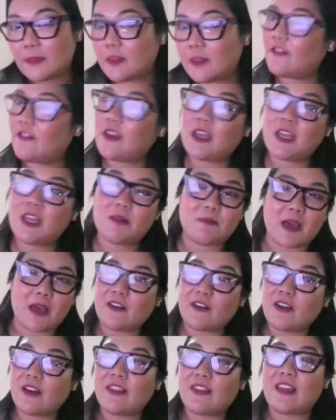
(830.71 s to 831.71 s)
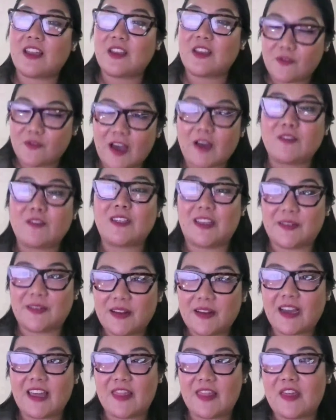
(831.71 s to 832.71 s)
leave it better than you found it,
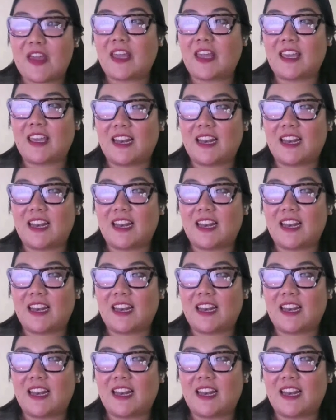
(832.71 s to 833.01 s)
I think.